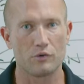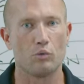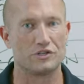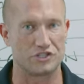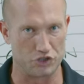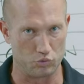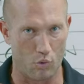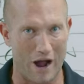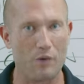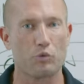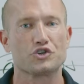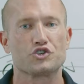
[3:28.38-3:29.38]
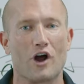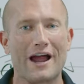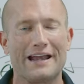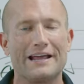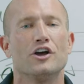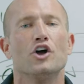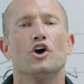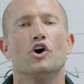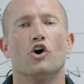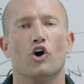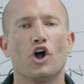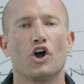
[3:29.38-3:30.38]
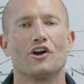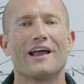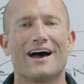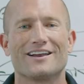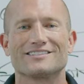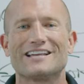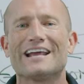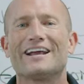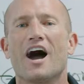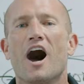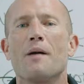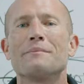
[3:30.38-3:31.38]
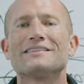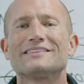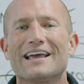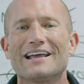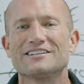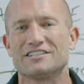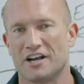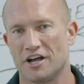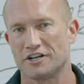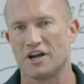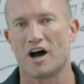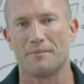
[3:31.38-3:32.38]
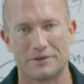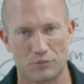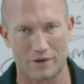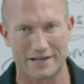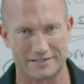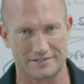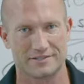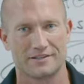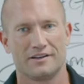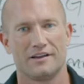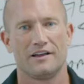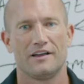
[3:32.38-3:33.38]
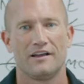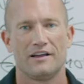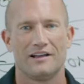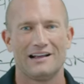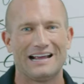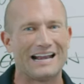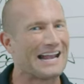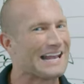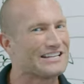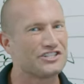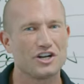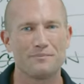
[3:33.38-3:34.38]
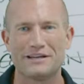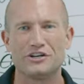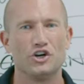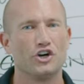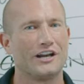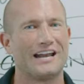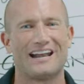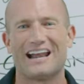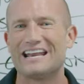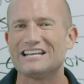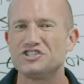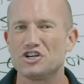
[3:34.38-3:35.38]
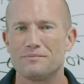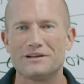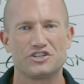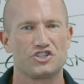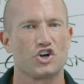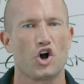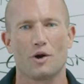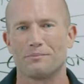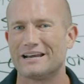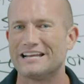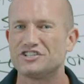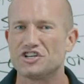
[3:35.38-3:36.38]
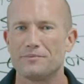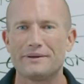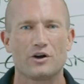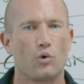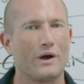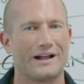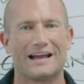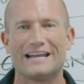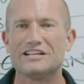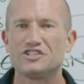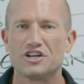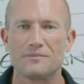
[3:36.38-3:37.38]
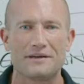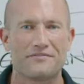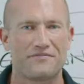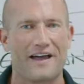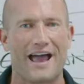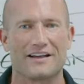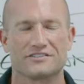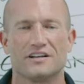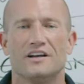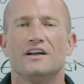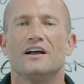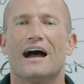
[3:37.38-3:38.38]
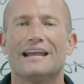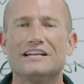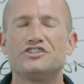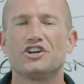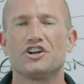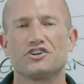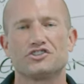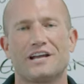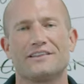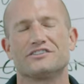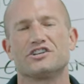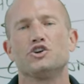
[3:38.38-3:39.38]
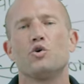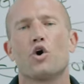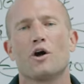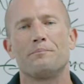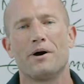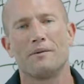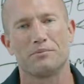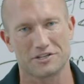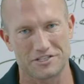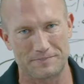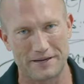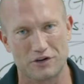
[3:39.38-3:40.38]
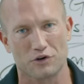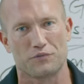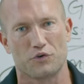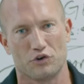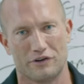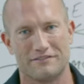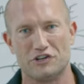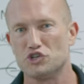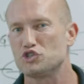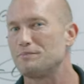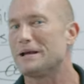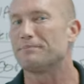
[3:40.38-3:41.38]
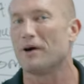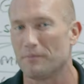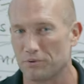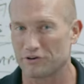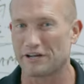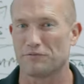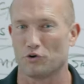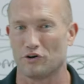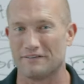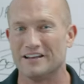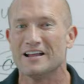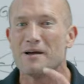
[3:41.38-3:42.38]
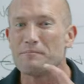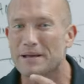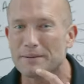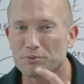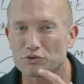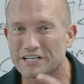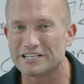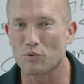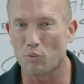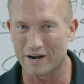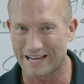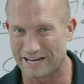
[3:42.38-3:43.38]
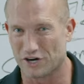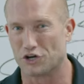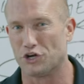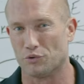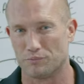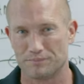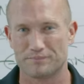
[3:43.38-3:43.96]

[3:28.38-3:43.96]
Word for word: which is why we're training, learn how to say common things in uncommon ways. And I need you to be good at it. I need you to be sharp. I need you to be quick. I need you to be fast. I need you to understand this, that you are a public speaker for a living. You speak publicly for a living. People need to want to hear you,